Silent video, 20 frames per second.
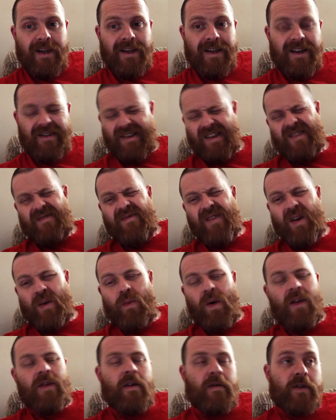I've done a written
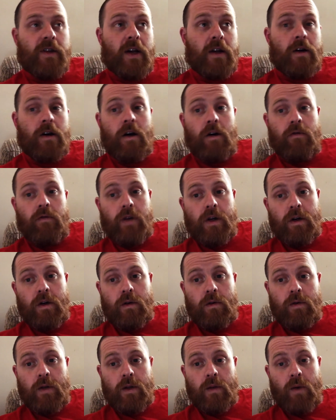one, never done a
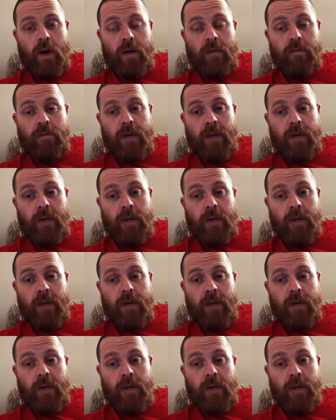recorded one,